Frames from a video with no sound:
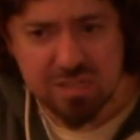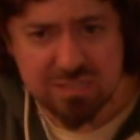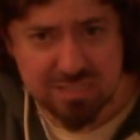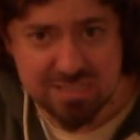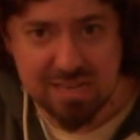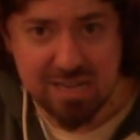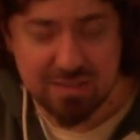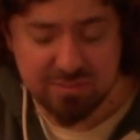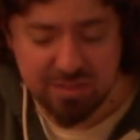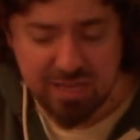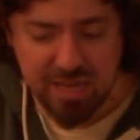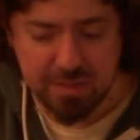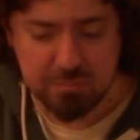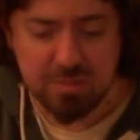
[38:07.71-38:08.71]
to stay in the
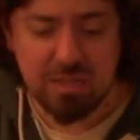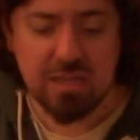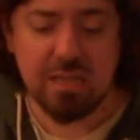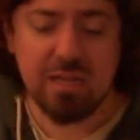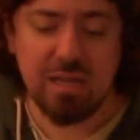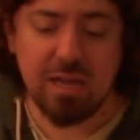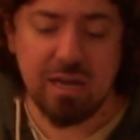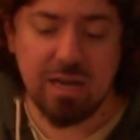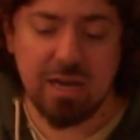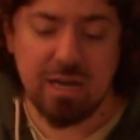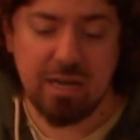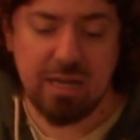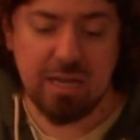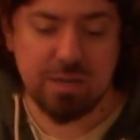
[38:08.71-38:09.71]
game
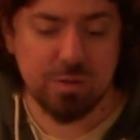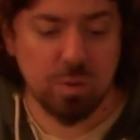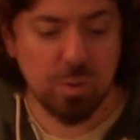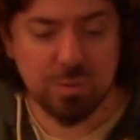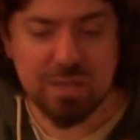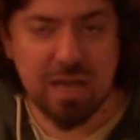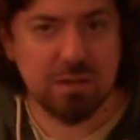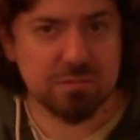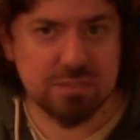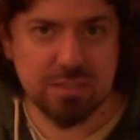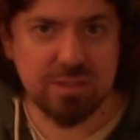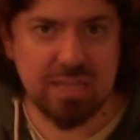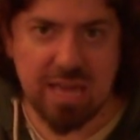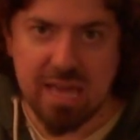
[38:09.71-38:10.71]
uh, and hold out
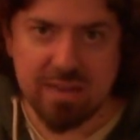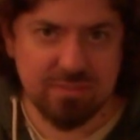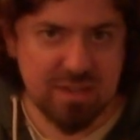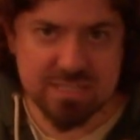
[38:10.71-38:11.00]
till the end.